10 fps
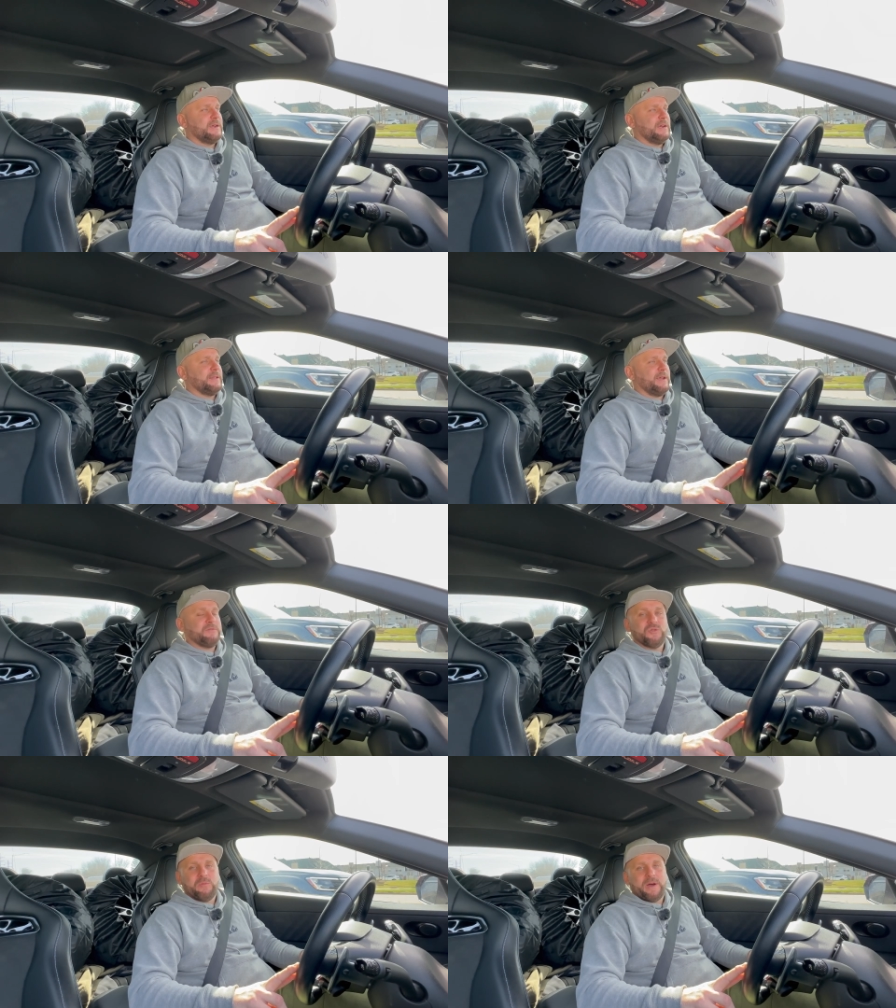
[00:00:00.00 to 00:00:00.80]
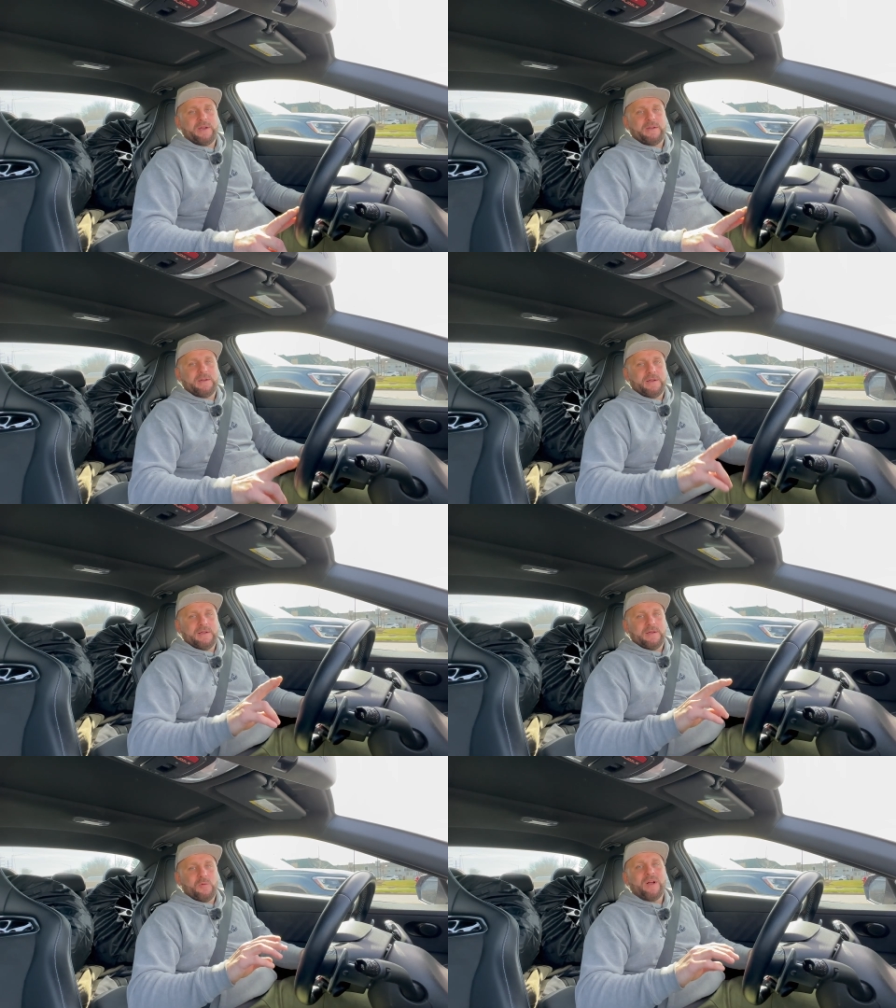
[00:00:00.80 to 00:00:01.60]
and I have to buy
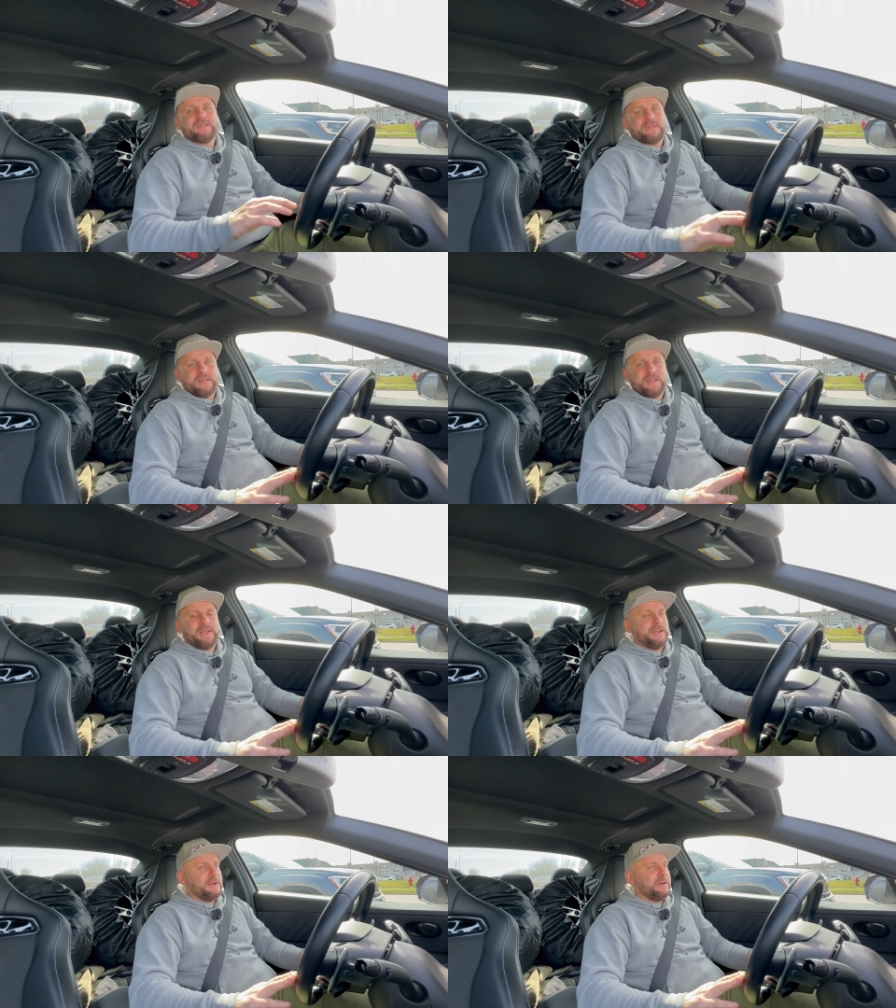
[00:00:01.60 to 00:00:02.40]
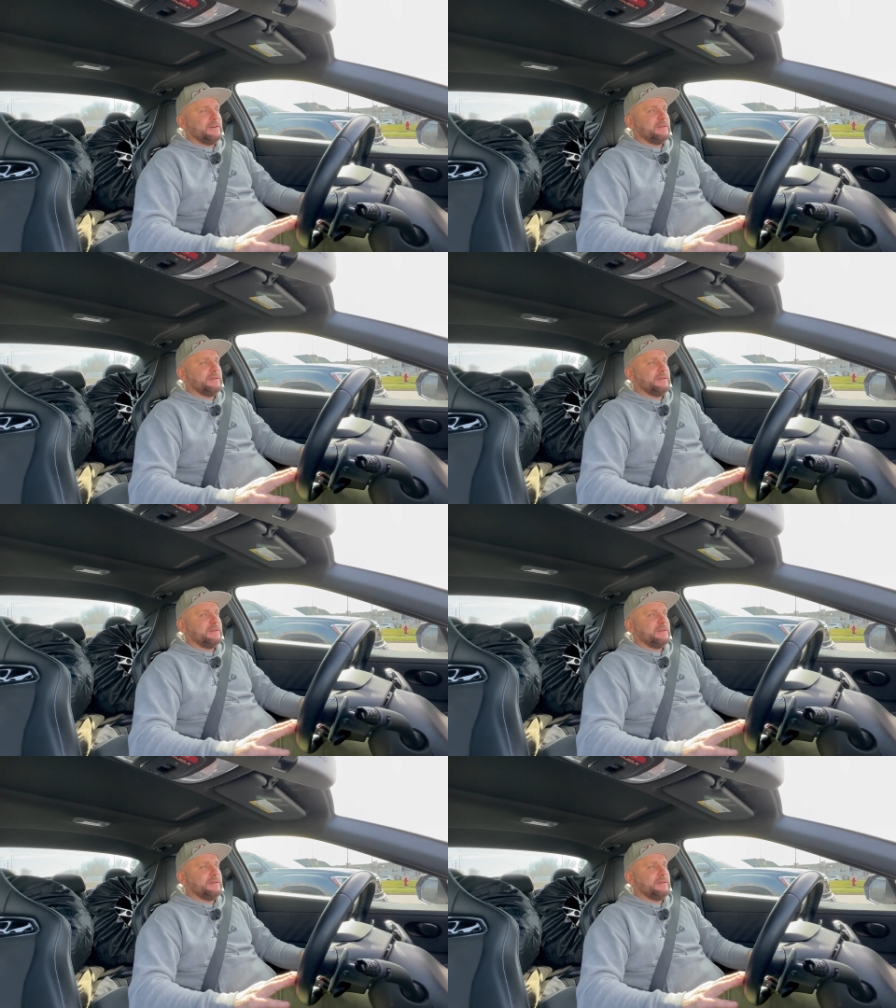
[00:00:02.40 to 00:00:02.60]
one set a year,